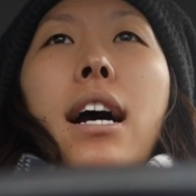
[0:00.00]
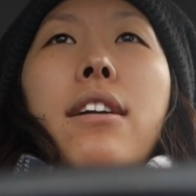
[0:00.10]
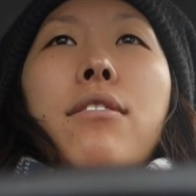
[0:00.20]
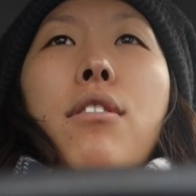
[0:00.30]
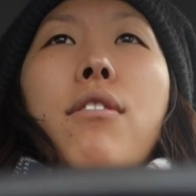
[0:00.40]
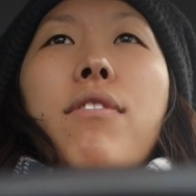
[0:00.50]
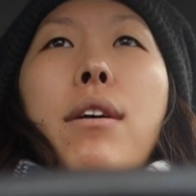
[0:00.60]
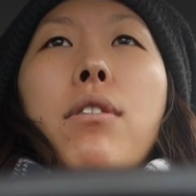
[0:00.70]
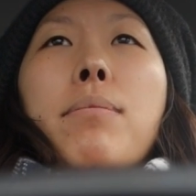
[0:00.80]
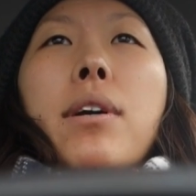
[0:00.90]
I don't know if
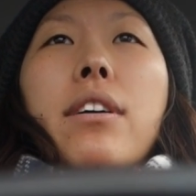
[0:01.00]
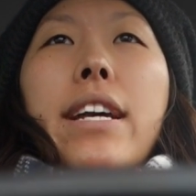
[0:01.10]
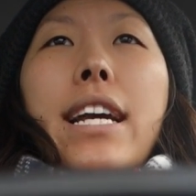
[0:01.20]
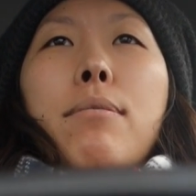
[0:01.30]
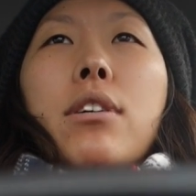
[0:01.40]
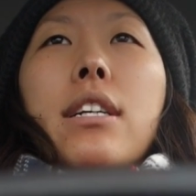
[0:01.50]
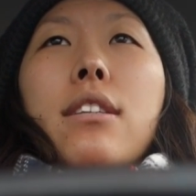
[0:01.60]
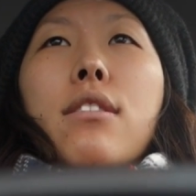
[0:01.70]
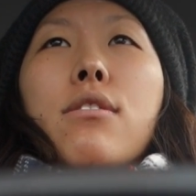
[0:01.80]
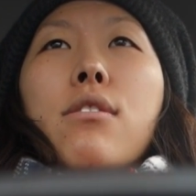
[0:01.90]
they want to be on camera
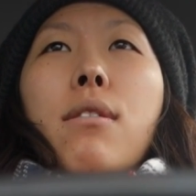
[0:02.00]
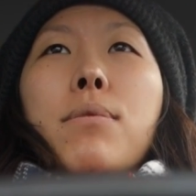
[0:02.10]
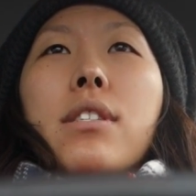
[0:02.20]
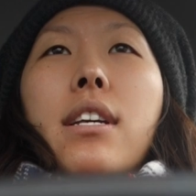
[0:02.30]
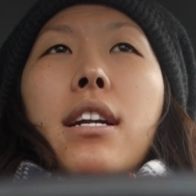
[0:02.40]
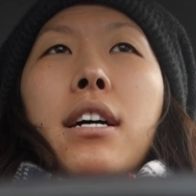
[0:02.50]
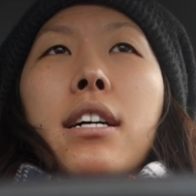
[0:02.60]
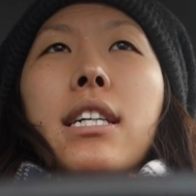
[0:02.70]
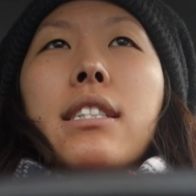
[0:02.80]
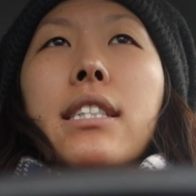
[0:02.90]
either, so I'm just
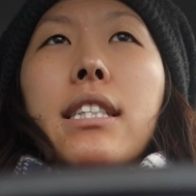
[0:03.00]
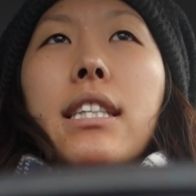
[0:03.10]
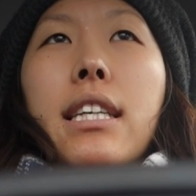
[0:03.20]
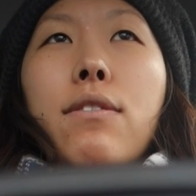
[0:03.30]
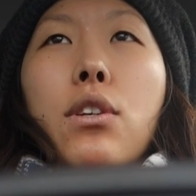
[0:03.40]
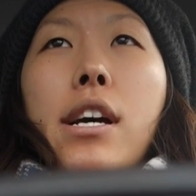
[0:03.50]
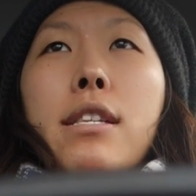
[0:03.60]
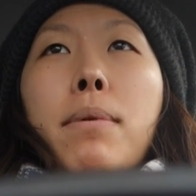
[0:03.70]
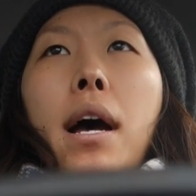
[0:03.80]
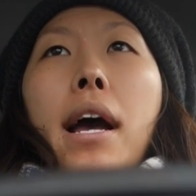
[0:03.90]
gonna leave you
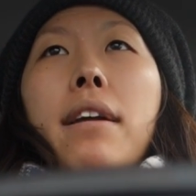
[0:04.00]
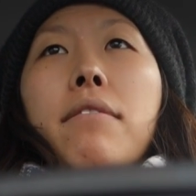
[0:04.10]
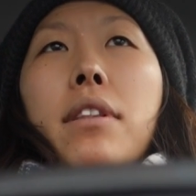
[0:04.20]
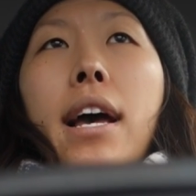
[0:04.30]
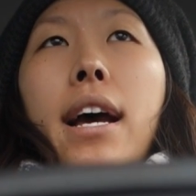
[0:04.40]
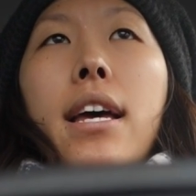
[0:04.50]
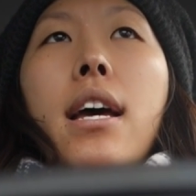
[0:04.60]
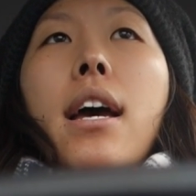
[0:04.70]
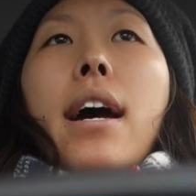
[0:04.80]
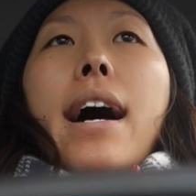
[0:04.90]
guys behind for that.
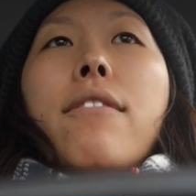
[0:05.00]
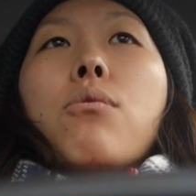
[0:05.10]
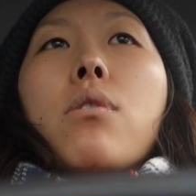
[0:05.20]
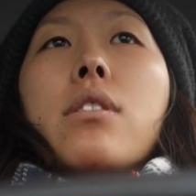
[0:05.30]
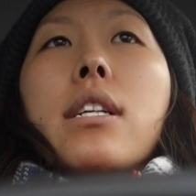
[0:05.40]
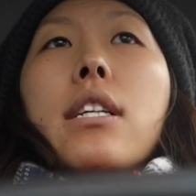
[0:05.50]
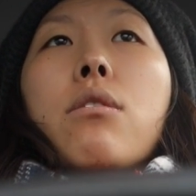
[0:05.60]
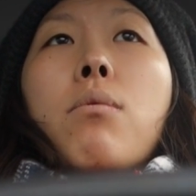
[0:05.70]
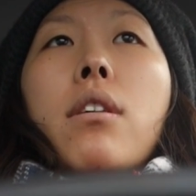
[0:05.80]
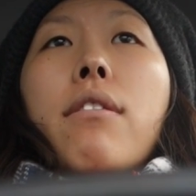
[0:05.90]
Afterwards, I need
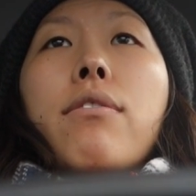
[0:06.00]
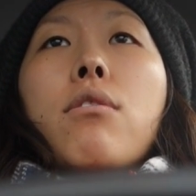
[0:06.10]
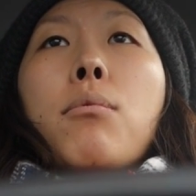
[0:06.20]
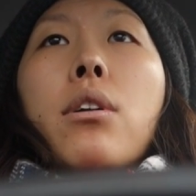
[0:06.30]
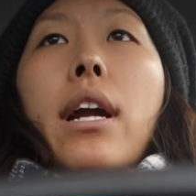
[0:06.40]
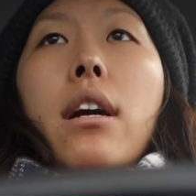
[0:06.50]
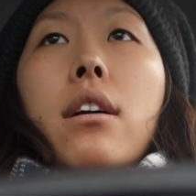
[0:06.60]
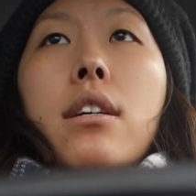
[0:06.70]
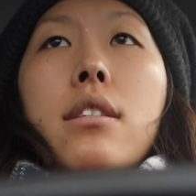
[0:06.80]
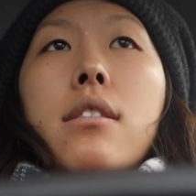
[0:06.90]
to run a few more
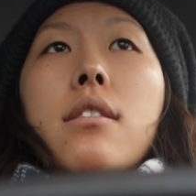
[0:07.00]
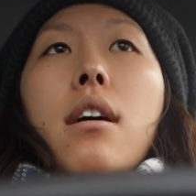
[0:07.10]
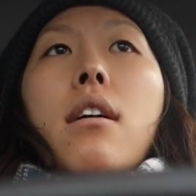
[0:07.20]
errands.